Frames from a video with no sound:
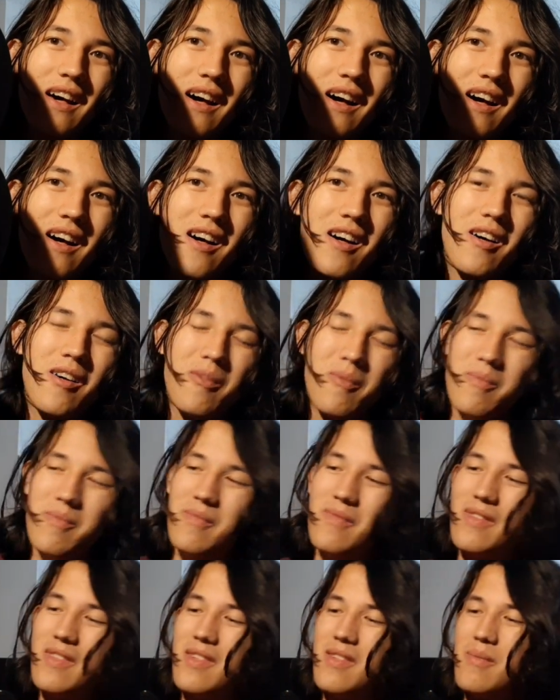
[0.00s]

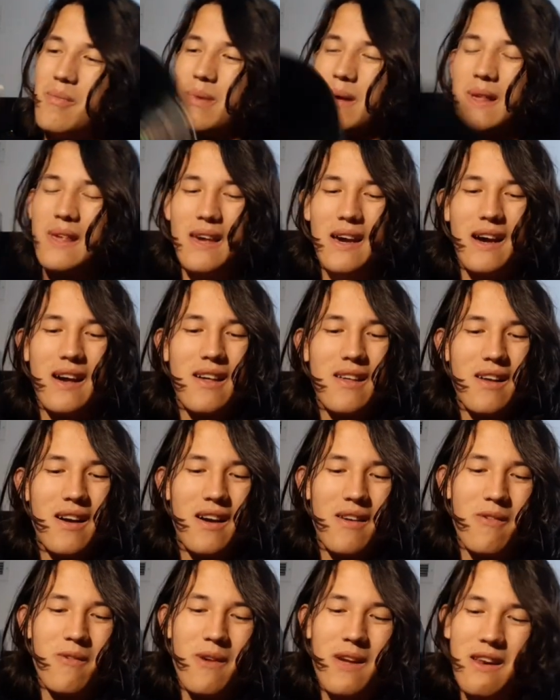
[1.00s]
but yeah,
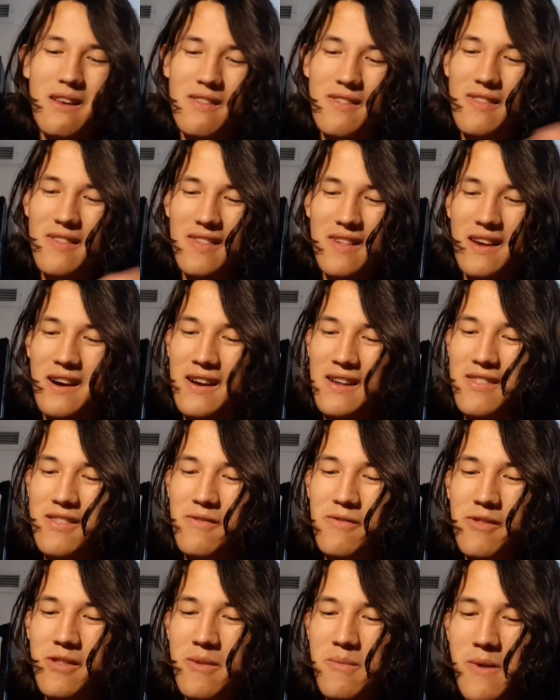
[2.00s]
I ran into this guy at the
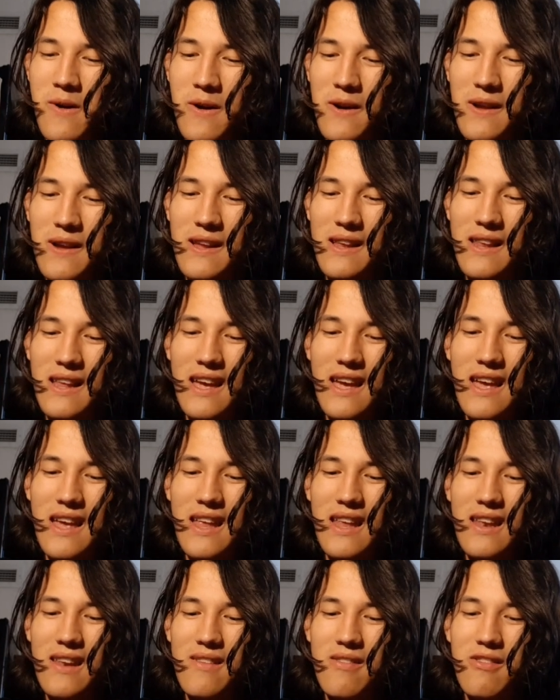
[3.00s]
flea market
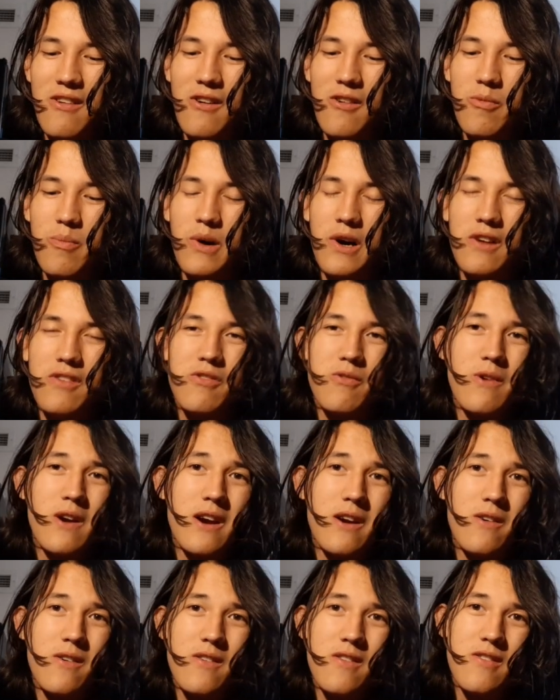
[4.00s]
and saw his box of
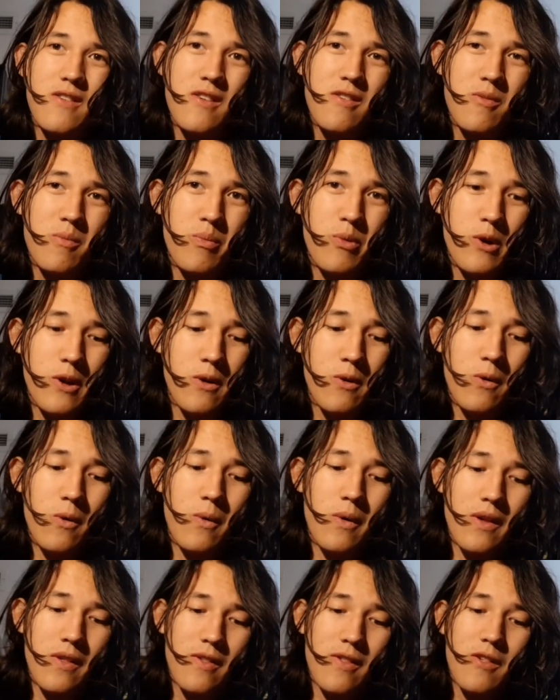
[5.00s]
records. Saw some pretty
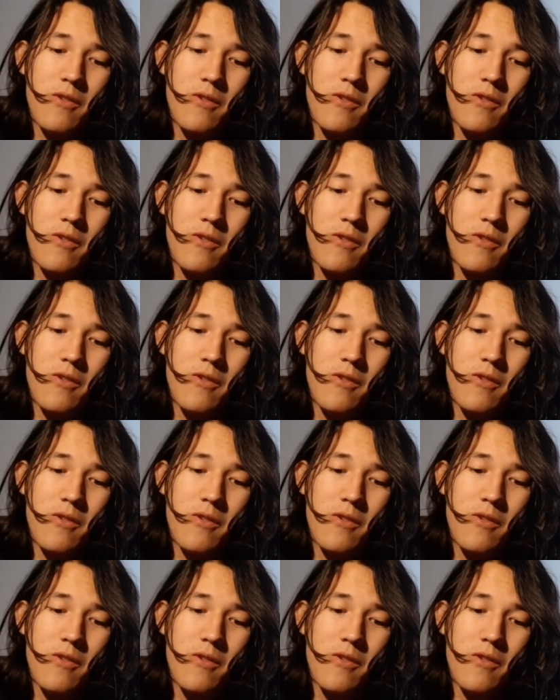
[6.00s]
cool ones.